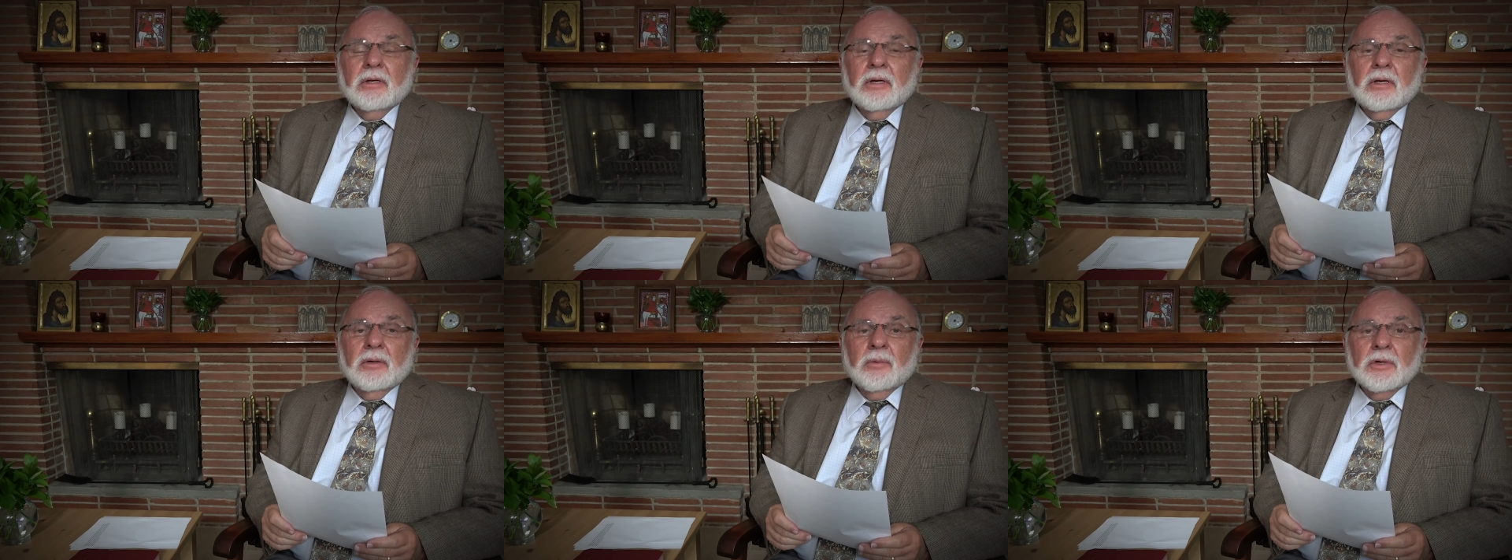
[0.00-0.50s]

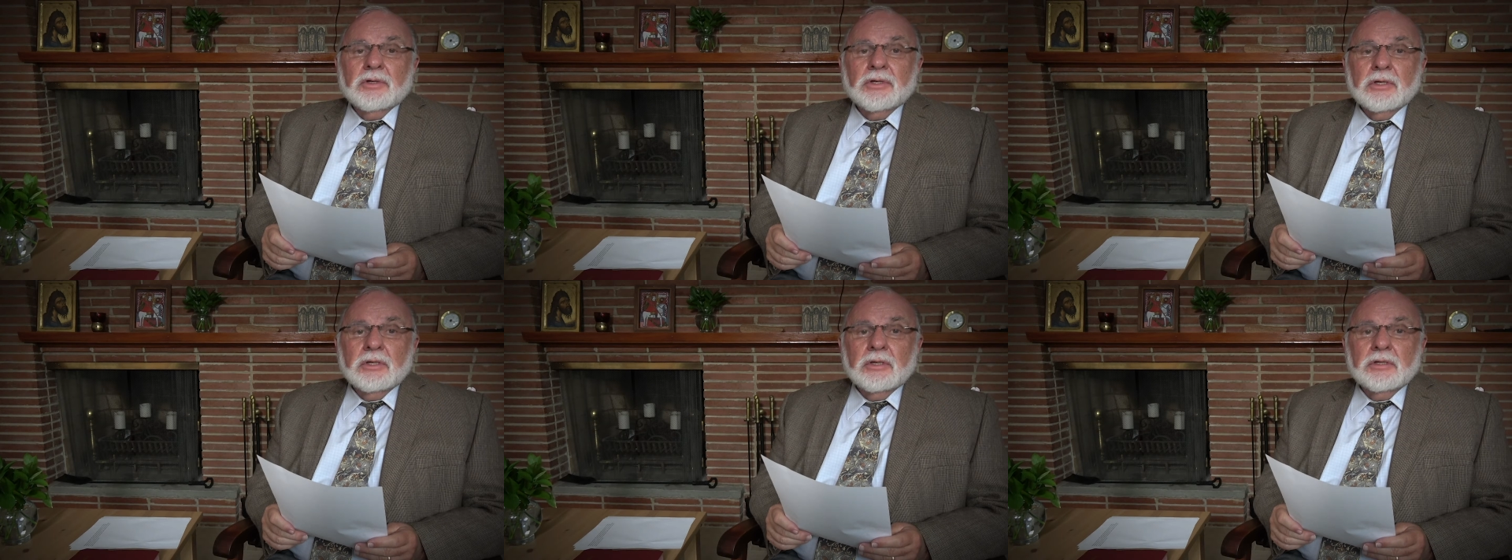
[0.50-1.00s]
in which
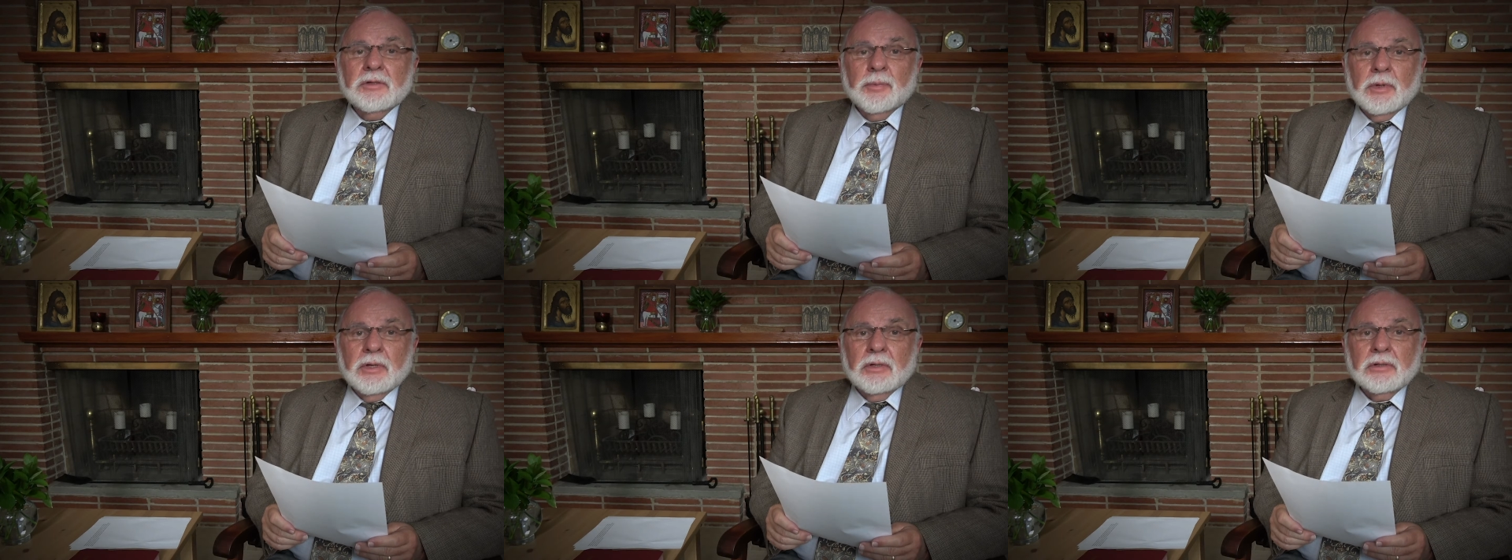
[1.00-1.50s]
he
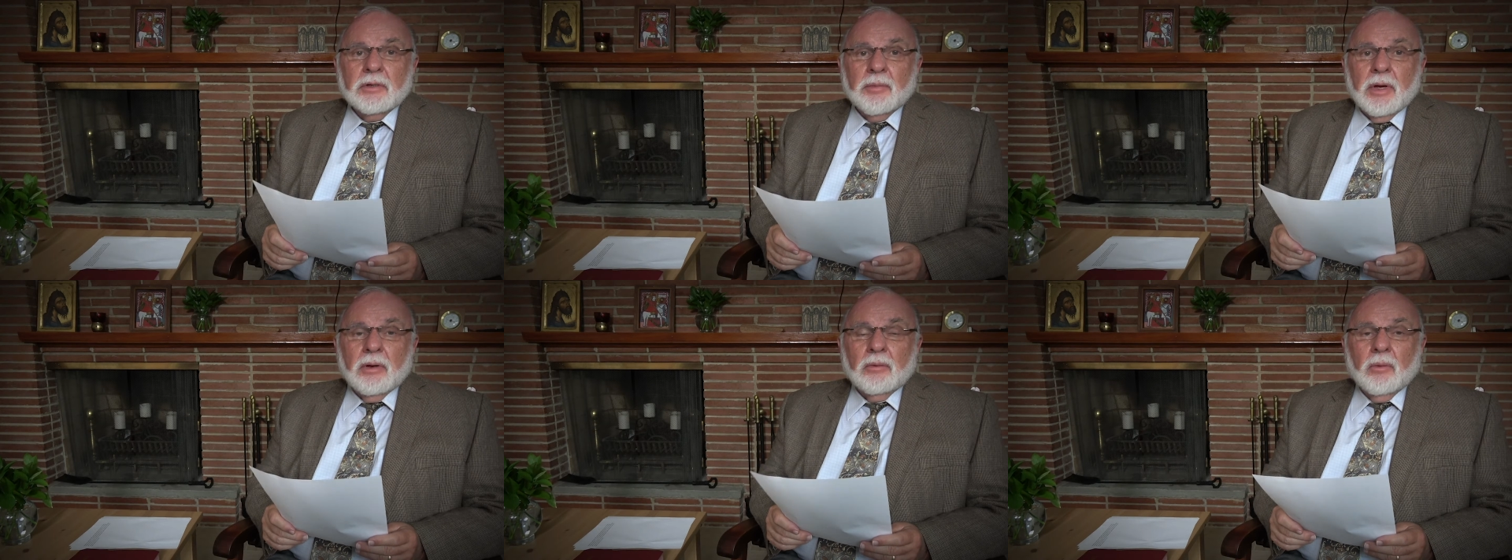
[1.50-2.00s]
speaks
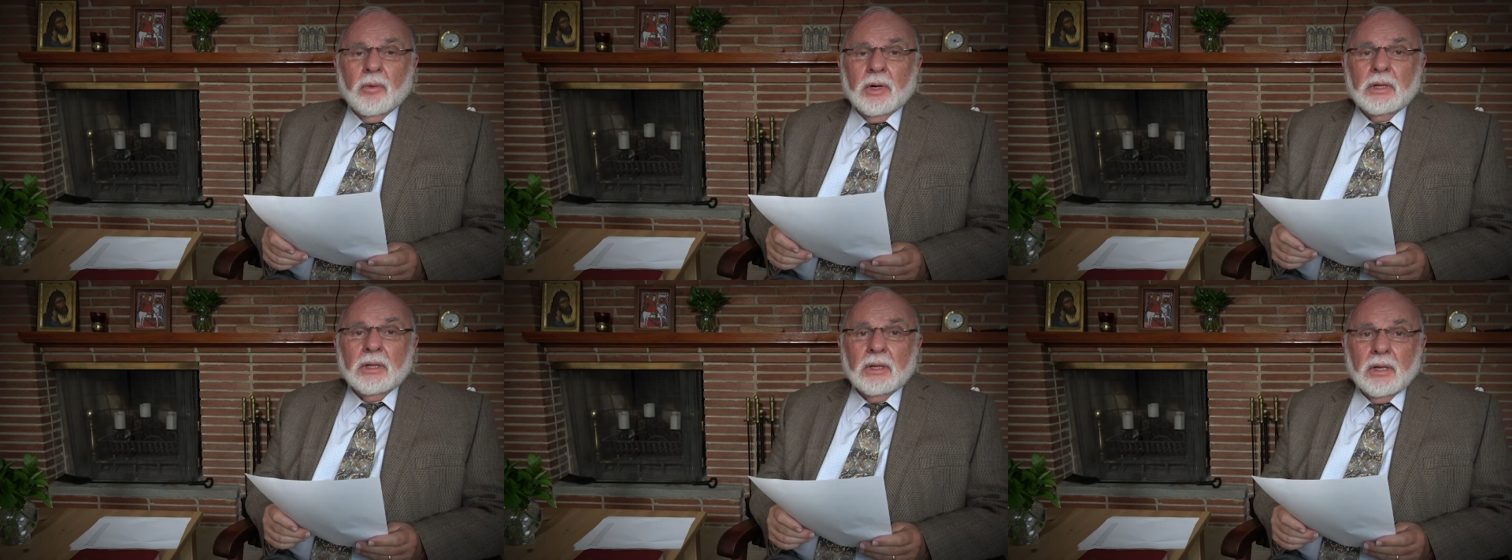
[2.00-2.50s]
about
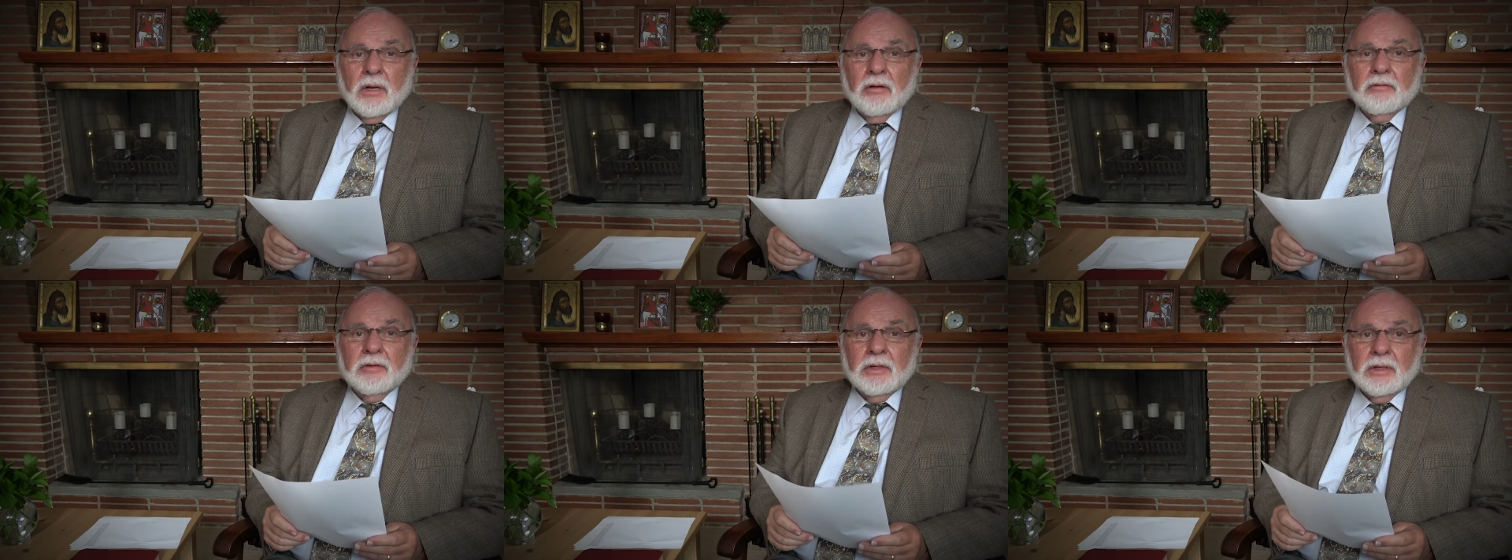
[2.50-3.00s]
what
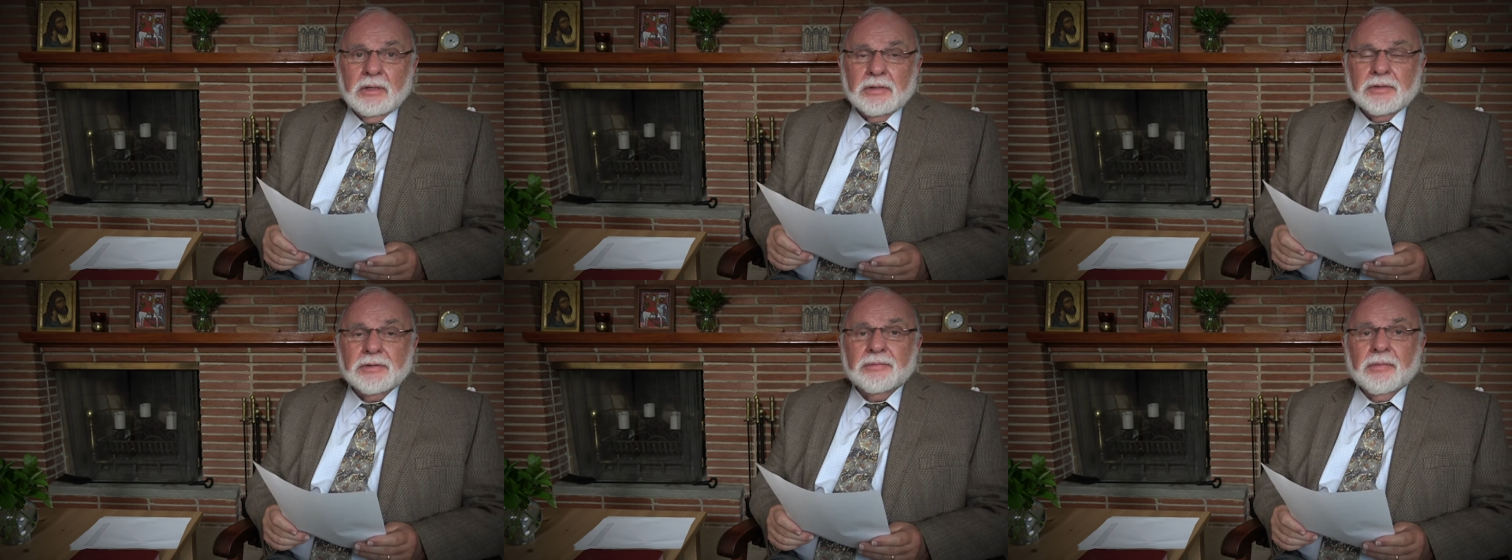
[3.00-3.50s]
love
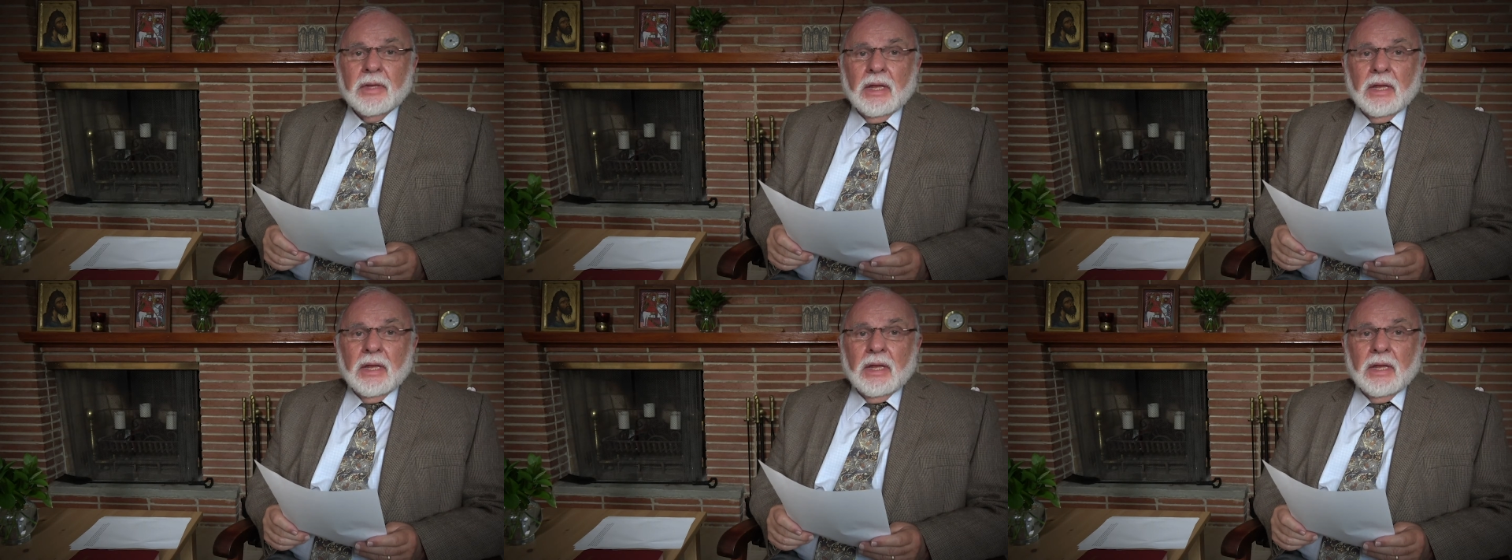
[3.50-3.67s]
is.